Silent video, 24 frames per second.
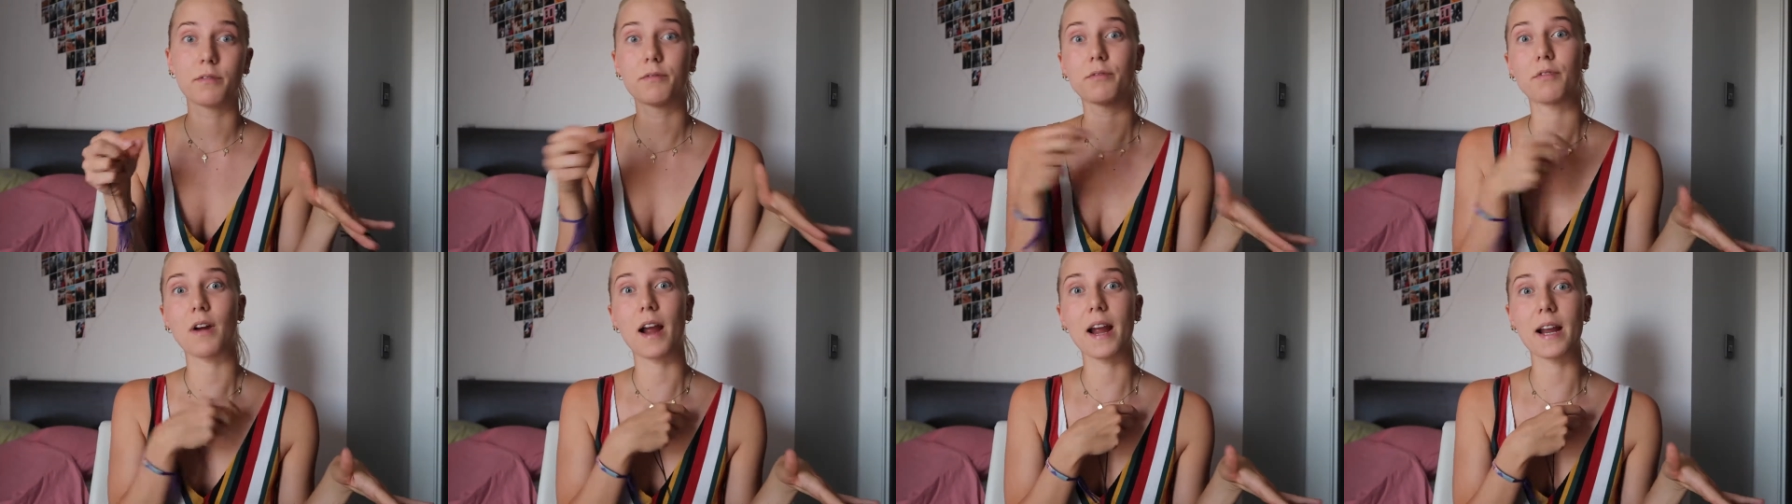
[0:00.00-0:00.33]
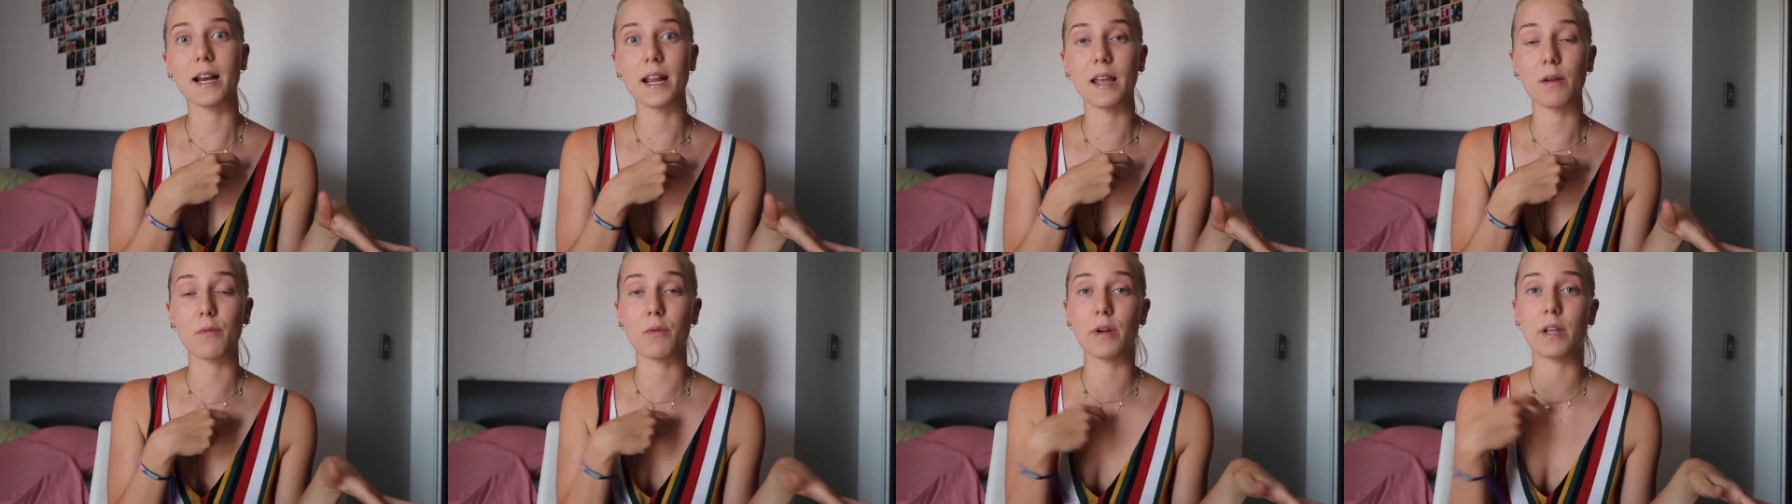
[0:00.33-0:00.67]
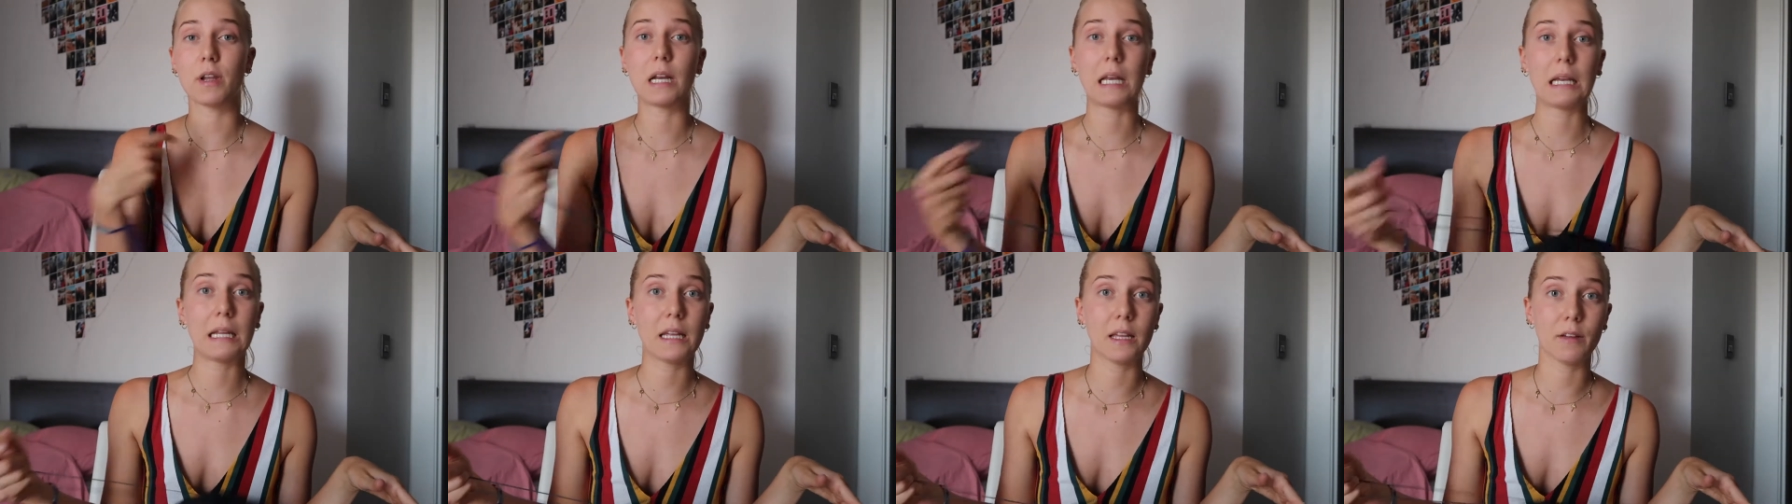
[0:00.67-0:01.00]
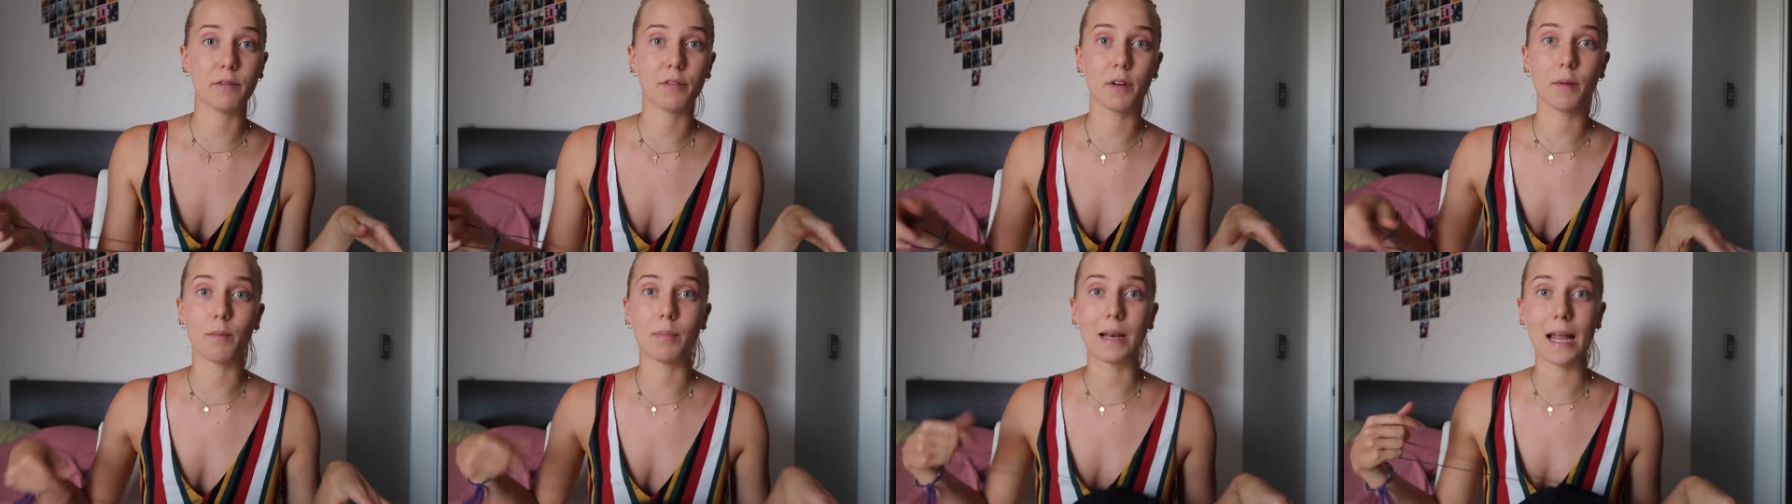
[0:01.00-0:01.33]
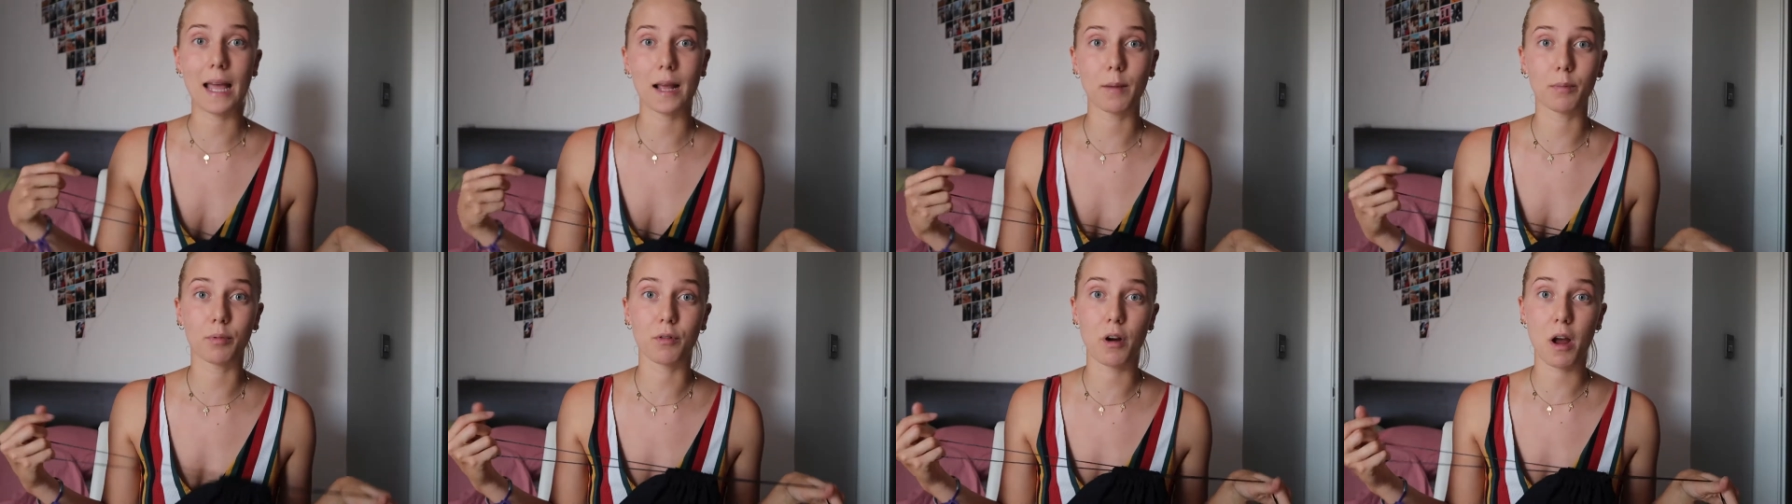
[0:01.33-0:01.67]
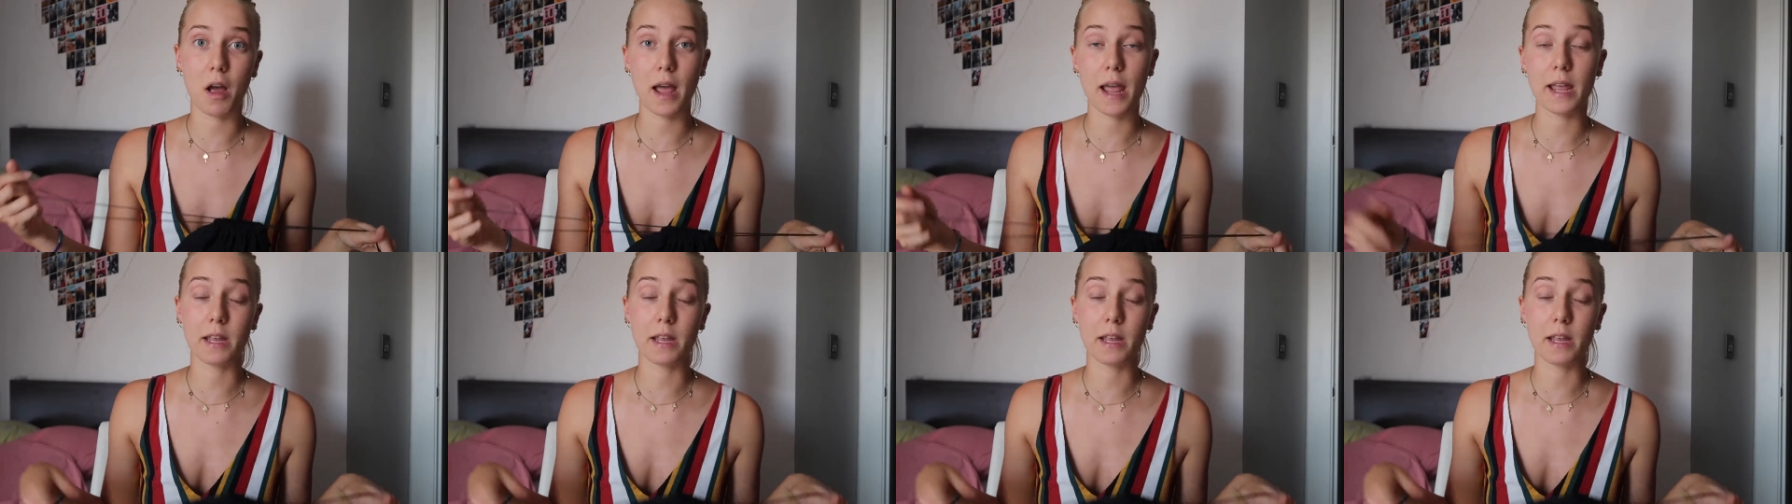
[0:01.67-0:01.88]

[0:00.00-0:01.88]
friday when you leave a black bra